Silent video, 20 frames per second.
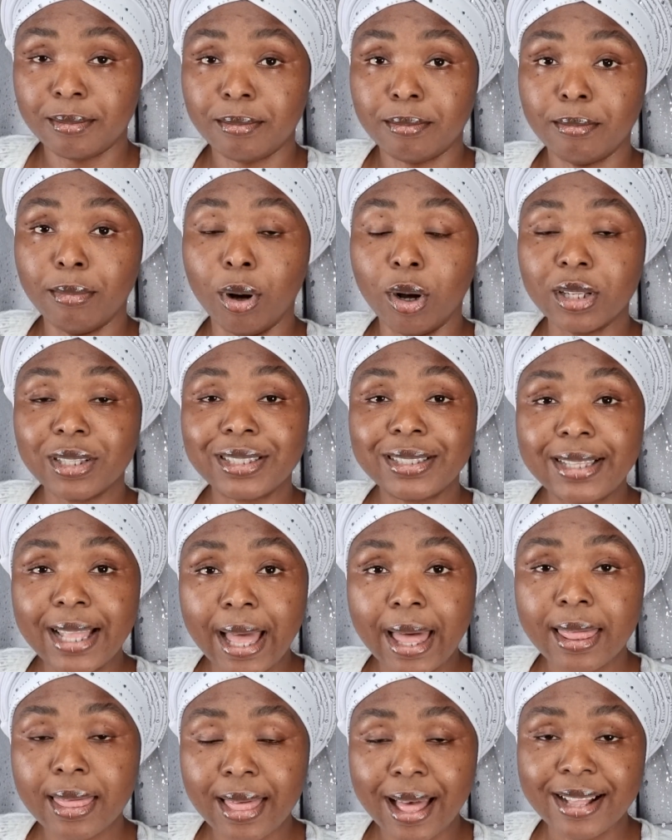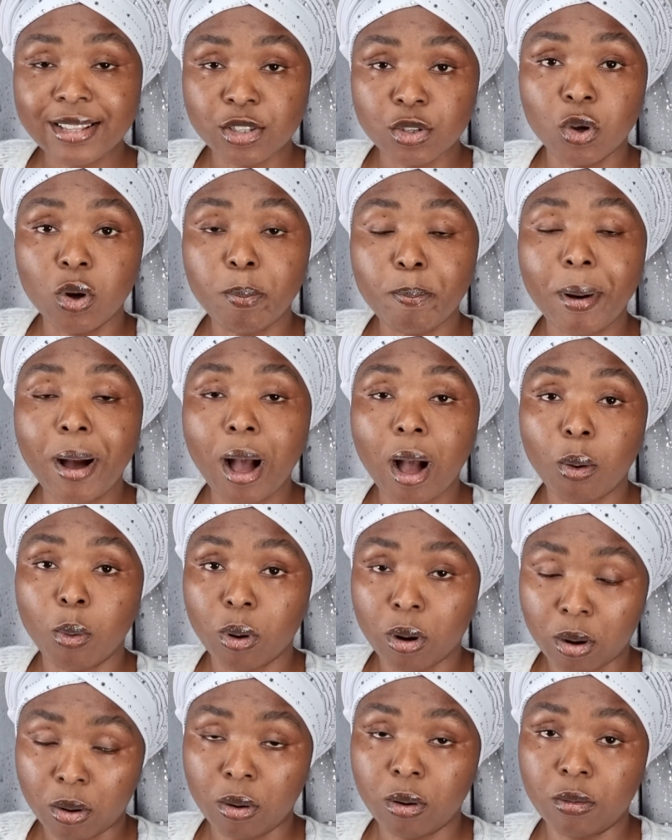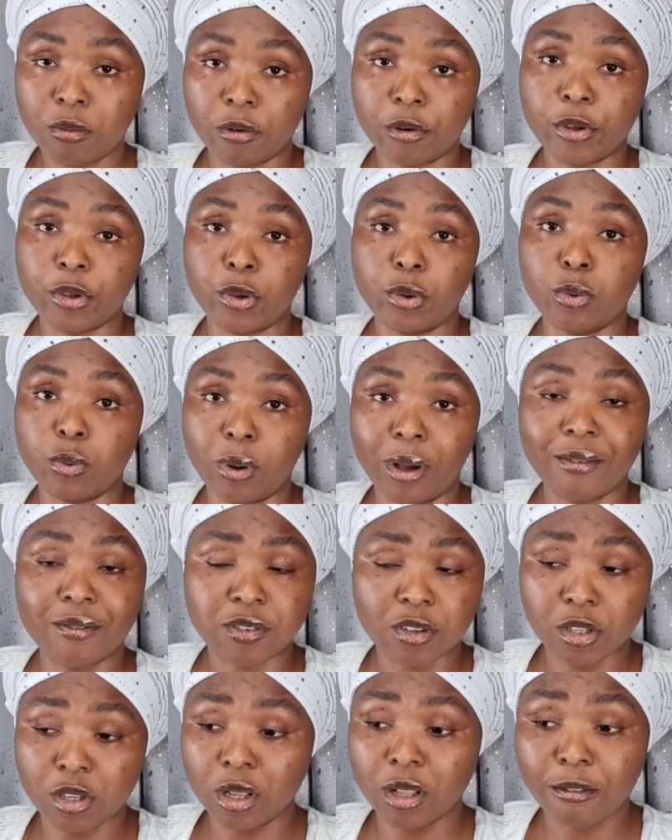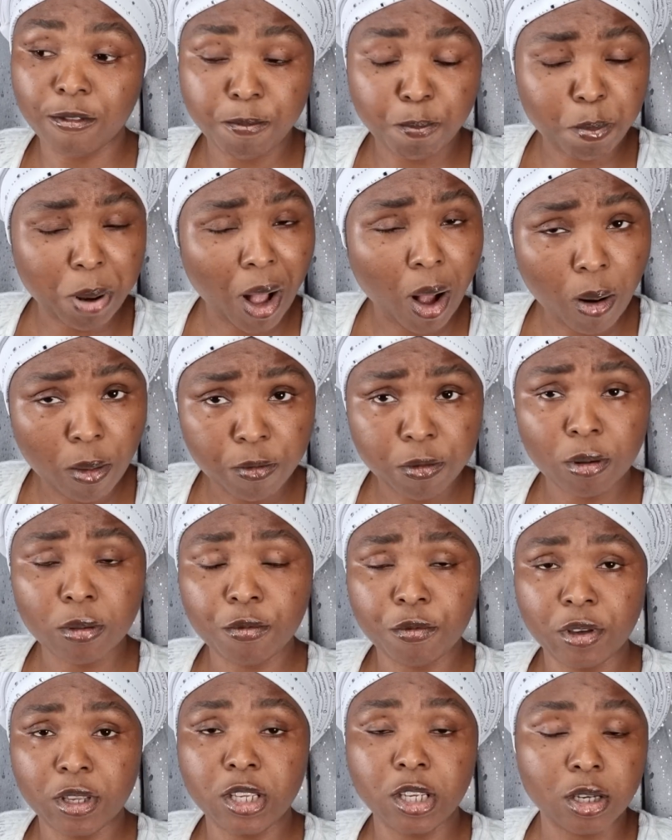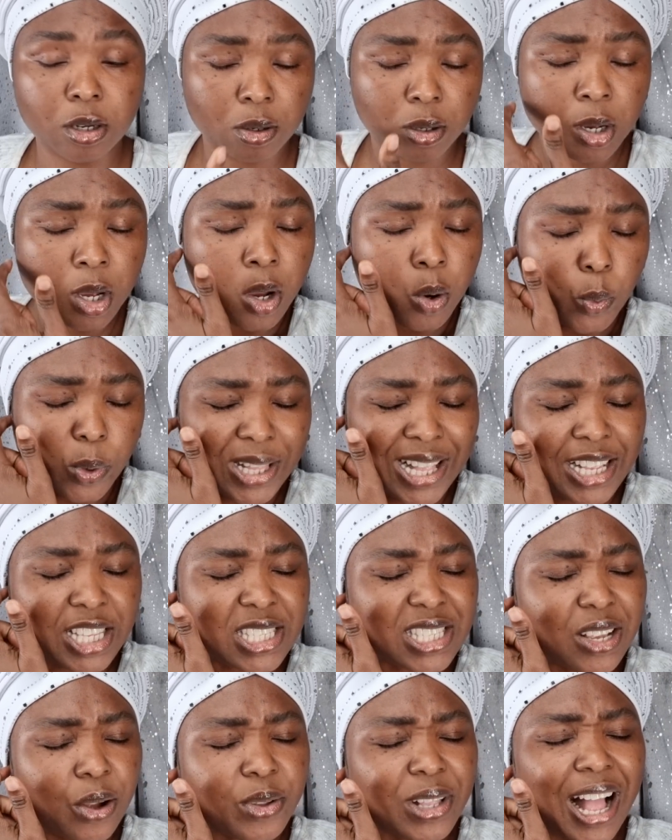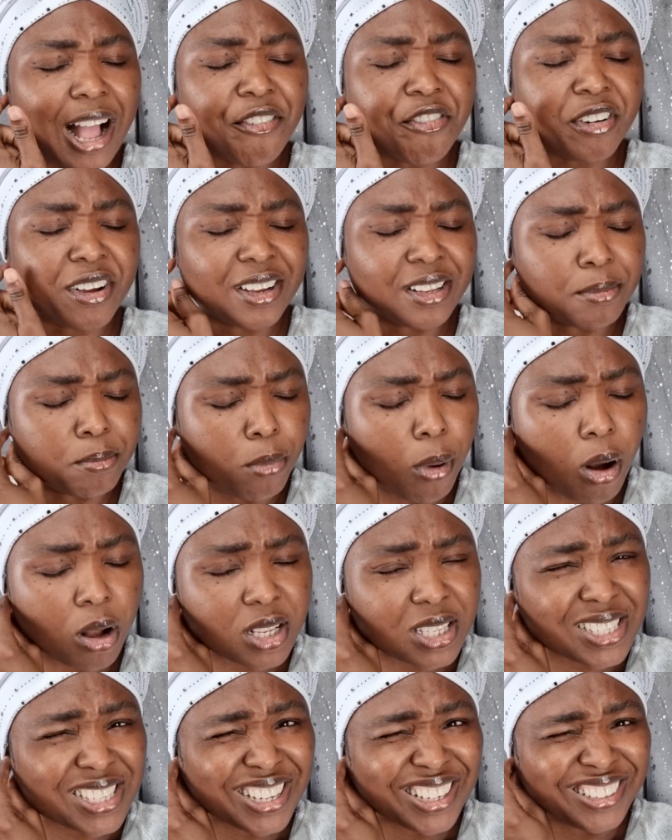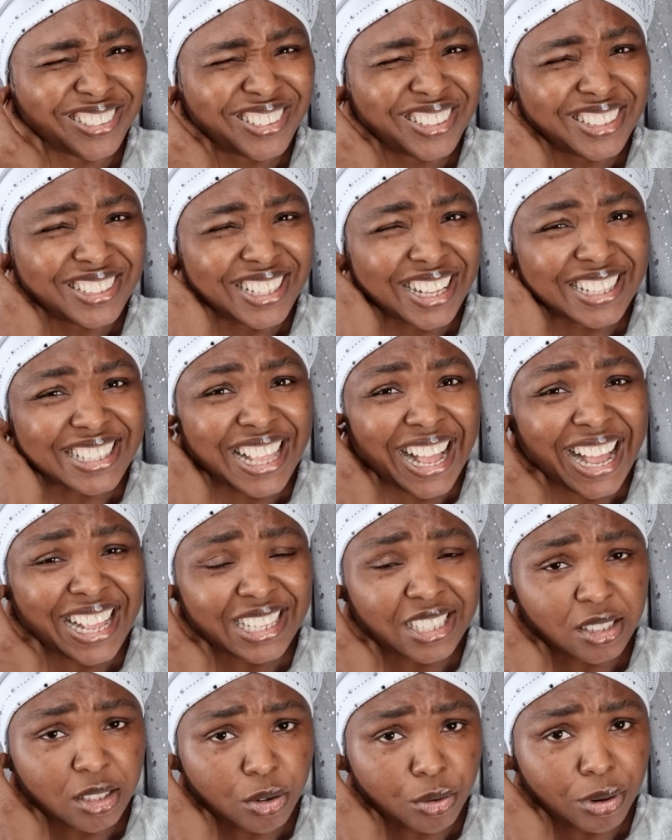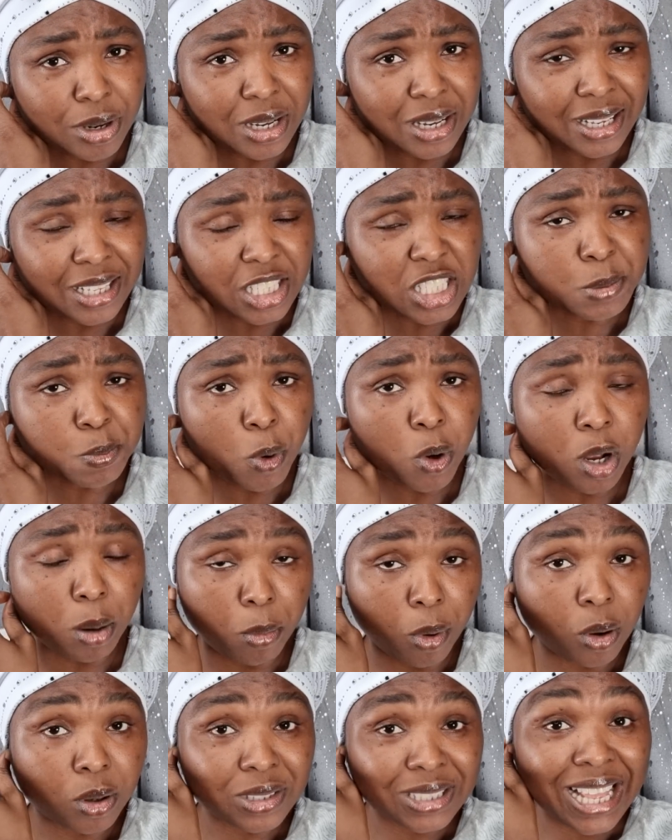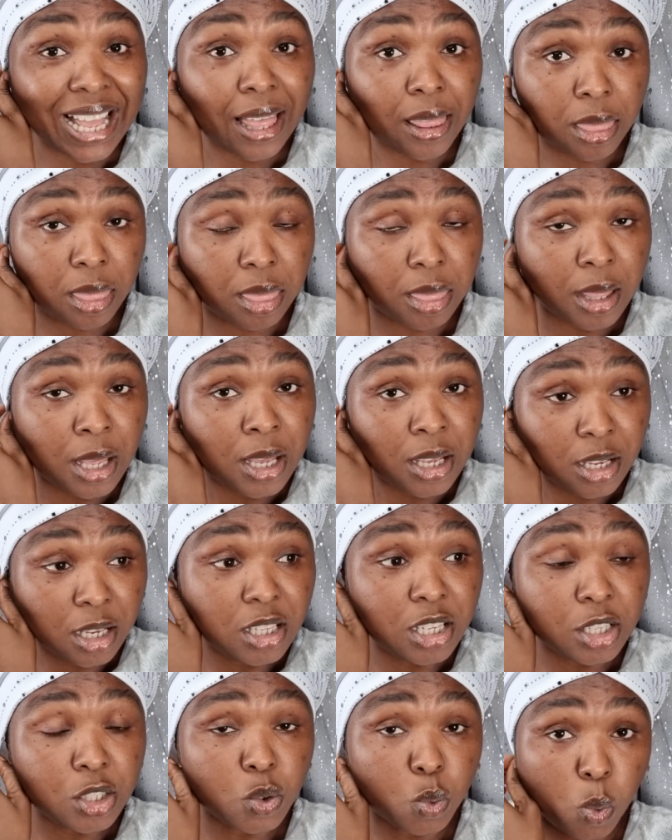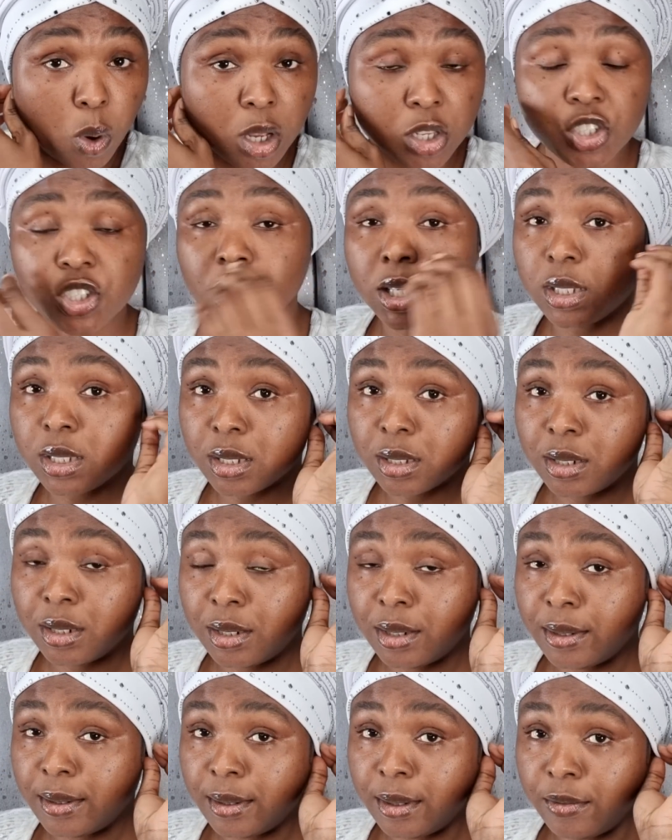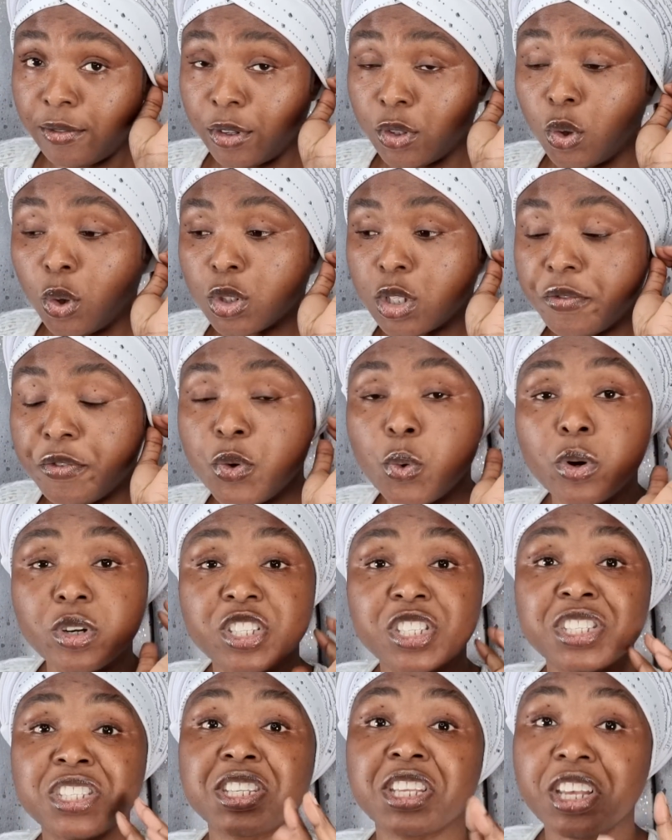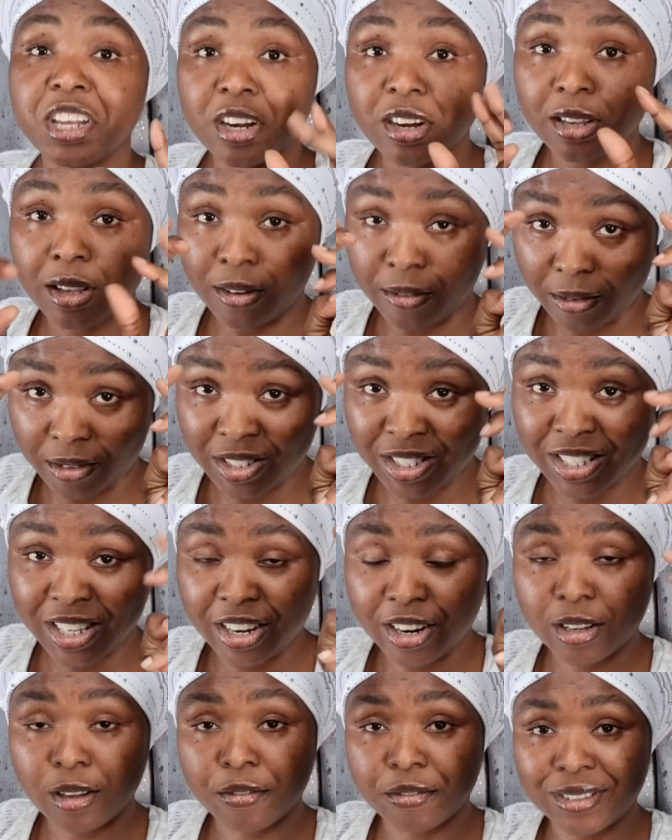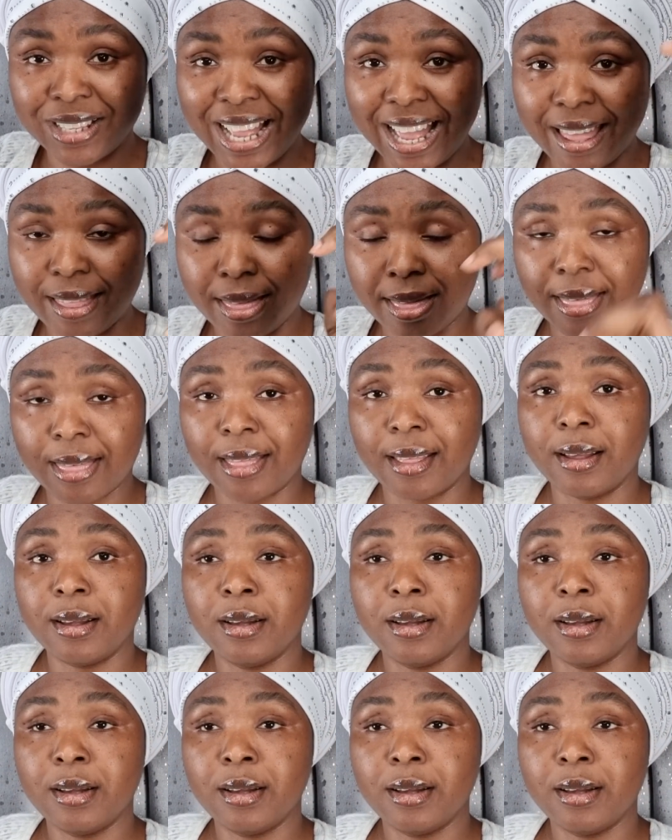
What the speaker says: but death has no power over you. I've done a powerful video with that South African boxer that died in the ring, and I spoke about death. You need to watch it. For those of you who are scared of death,